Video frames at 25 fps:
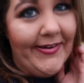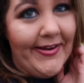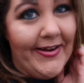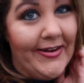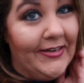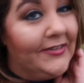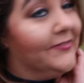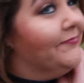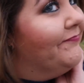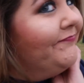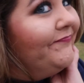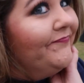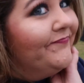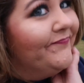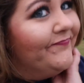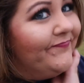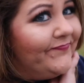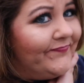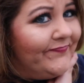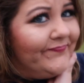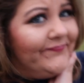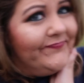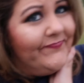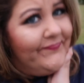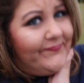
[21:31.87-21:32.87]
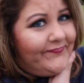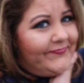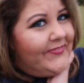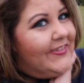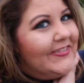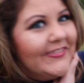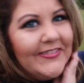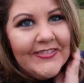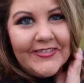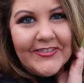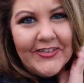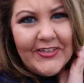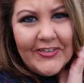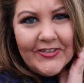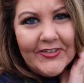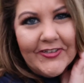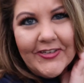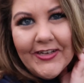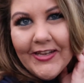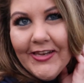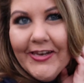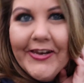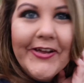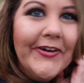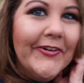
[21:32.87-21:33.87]
now mm, so
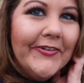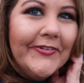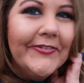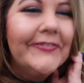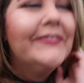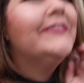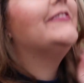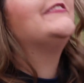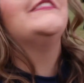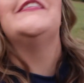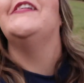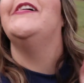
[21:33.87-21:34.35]
close.